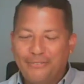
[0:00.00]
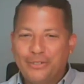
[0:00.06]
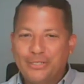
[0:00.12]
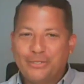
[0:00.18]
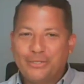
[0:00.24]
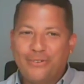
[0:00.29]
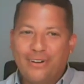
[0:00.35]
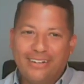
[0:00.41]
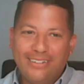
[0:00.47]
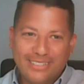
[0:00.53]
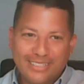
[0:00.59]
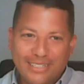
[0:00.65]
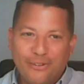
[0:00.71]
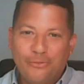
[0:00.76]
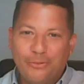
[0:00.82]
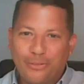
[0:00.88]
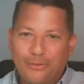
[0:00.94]
you surround
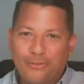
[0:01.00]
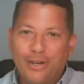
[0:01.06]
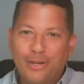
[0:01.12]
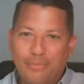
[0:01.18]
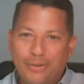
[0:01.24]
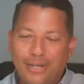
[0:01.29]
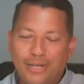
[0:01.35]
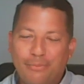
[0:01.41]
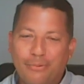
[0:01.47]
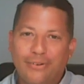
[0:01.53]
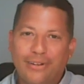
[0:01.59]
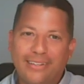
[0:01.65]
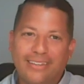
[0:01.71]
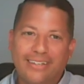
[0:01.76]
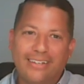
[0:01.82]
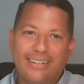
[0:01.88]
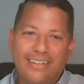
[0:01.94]
yourself with great people, I
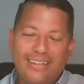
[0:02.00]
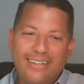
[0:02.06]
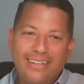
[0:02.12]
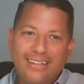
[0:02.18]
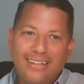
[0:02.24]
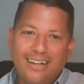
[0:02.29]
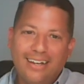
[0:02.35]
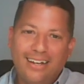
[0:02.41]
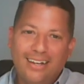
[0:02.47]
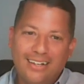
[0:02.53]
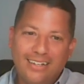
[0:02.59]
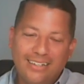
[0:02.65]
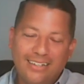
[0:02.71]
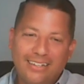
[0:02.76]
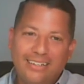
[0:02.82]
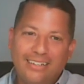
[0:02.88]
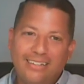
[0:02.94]
think
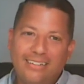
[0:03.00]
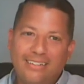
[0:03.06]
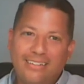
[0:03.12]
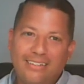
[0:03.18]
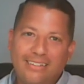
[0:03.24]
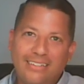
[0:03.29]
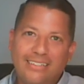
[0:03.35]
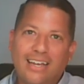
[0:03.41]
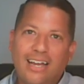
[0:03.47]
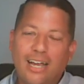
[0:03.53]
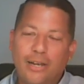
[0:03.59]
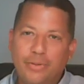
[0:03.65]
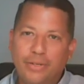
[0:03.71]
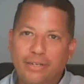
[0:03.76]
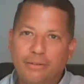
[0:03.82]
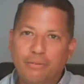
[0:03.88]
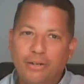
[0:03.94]
in time
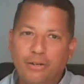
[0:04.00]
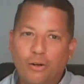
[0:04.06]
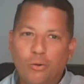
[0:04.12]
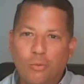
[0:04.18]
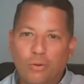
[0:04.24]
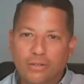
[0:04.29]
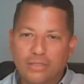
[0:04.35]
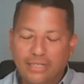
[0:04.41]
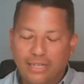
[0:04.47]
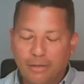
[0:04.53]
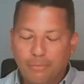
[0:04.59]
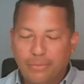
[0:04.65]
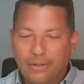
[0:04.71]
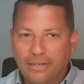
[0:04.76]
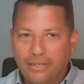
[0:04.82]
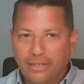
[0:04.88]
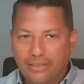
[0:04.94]
it all works out.
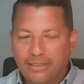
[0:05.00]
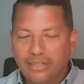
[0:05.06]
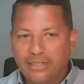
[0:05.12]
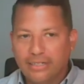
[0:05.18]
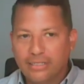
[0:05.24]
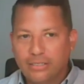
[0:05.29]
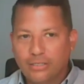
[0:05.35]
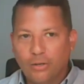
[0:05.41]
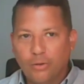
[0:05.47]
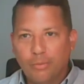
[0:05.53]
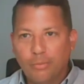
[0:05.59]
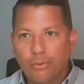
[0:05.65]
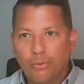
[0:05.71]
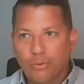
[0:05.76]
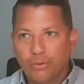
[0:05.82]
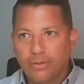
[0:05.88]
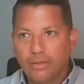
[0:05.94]
But I think that it's so
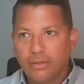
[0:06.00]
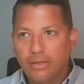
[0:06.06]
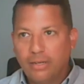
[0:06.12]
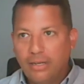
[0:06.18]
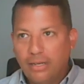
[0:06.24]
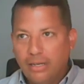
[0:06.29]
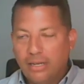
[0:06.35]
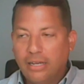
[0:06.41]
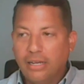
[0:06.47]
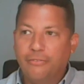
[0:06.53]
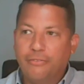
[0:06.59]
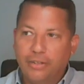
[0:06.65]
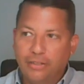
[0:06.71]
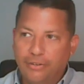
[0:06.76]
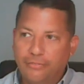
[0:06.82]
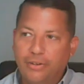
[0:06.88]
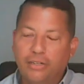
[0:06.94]
important. If
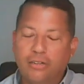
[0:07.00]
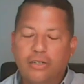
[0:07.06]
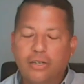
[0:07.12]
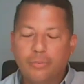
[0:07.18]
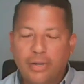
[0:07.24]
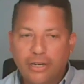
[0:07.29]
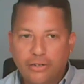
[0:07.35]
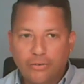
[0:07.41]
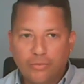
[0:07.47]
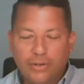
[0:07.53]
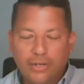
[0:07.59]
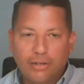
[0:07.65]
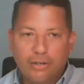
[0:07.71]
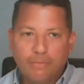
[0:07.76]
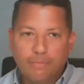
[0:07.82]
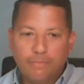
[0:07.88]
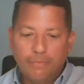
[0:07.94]
I look at my
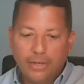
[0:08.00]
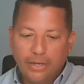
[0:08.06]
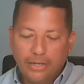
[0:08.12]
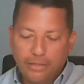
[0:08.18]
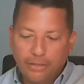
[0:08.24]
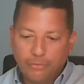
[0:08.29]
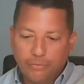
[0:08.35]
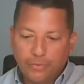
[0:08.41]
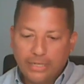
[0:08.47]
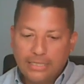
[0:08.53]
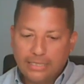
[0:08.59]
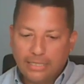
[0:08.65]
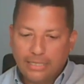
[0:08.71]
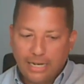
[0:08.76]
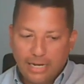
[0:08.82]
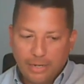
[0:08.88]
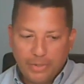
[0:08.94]
career and the
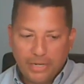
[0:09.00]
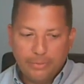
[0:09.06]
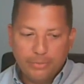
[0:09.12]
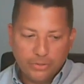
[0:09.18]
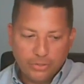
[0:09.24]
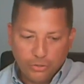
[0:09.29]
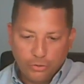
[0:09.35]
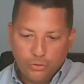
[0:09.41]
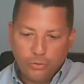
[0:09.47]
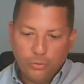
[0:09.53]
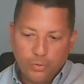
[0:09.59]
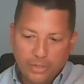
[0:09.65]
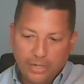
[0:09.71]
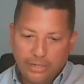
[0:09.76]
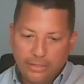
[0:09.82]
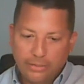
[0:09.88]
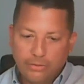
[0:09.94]
reason that I'm able to do
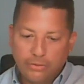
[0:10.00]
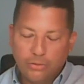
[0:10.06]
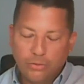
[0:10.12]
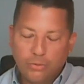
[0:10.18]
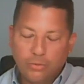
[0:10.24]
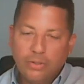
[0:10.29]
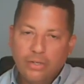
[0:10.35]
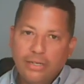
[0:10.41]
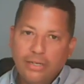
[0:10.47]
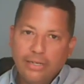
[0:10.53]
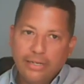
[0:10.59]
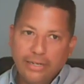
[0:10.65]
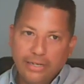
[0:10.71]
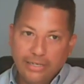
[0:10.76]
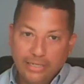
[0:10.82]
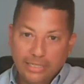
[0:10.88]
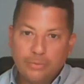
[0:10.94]
what I do,
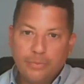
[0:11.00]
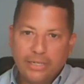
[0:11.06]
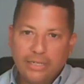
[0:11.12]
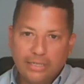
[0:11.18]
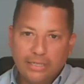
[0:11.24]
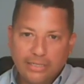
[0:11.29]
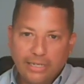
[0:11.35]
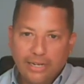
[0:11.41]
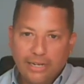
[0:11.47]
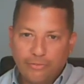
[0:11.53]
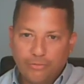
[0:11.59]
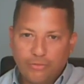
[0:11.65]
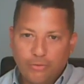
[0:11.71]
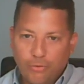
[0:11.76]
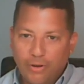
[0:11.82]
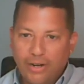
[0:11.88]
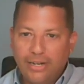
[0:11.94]
it is because I have
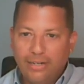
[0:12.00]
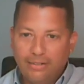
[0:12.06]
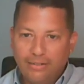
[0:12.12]
great